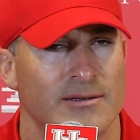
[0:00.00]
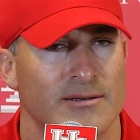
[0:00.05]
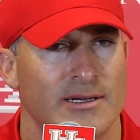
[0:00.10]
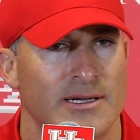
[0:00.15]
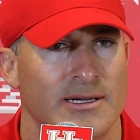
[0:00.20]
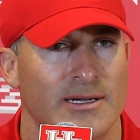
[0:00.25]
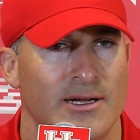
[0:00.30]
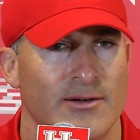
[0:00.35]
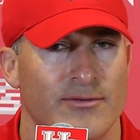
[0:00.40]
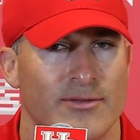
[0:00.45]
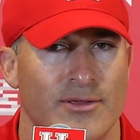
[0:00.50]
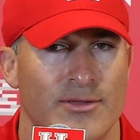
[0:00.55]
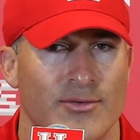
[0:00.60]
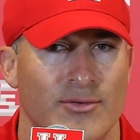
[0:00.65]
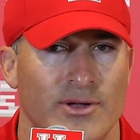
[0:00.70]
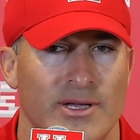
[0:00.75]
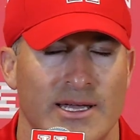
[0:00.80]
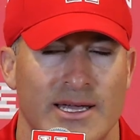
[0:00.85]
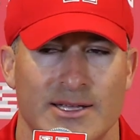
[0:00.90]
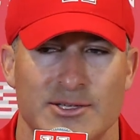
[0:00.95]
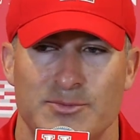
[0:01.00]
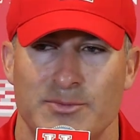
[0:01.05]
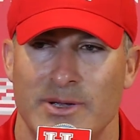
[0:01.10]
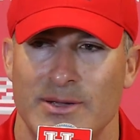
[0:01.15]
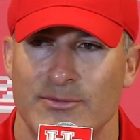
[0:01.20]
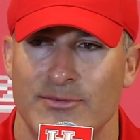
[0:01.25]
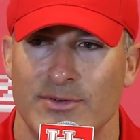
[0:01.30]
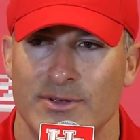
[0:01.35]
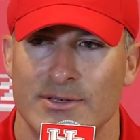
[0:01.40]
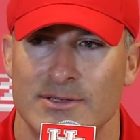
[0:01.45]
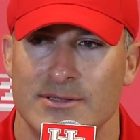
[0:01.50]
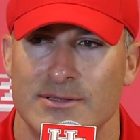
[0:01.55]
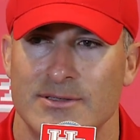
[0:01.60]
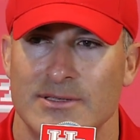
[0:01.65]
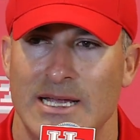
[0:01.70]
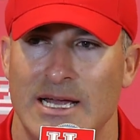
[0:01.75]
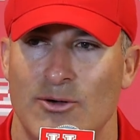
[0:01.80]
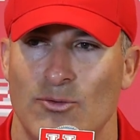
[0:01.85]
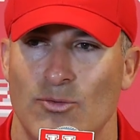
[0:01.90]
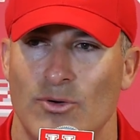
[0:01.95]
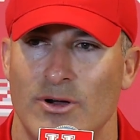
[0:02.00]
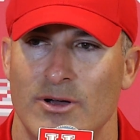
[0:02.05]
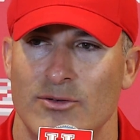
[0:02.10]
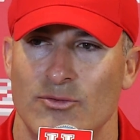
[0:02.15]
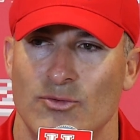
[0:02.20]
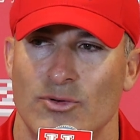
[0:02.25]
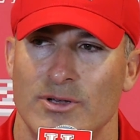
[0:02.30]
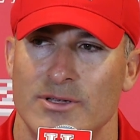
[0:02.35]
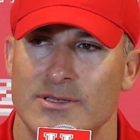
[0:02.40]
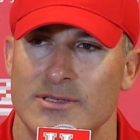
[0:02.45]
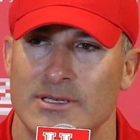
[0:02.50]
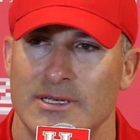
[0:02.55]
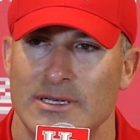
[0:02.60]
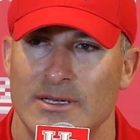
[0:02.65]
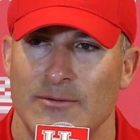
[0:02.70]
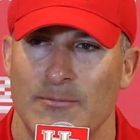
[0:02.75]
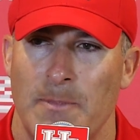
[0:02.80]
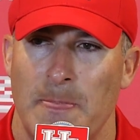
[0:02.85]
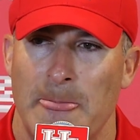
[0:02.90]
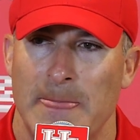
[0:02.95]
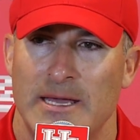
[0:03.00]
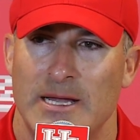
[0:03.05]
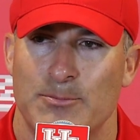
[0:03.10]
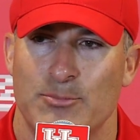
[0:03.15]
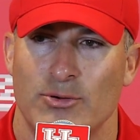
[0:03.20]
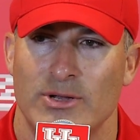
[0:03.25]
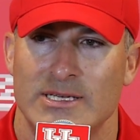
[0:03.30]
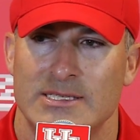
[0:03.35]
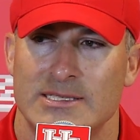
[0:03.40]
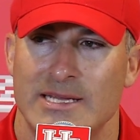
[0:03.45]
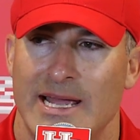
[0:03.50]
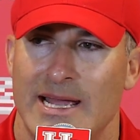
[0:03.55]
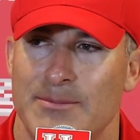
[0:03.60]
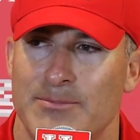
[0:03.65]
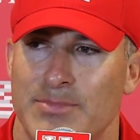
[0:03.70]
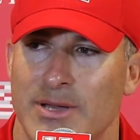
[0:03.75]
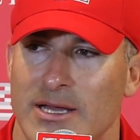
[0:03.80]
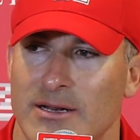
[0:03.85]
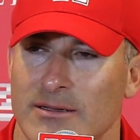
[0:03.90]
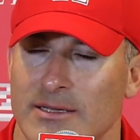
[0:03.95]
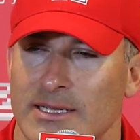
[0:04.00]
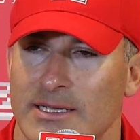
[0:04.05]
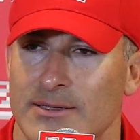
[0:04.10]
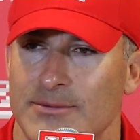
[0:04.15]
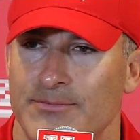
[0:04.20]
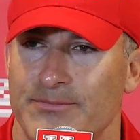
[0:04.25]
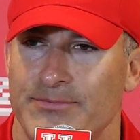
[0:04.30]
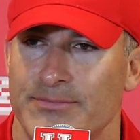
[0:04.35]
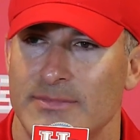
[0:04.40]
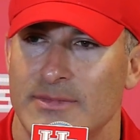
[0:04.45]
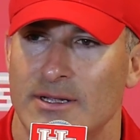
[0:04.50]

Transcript: uh, of the three against Memphis, not one was a pre-snap penalty,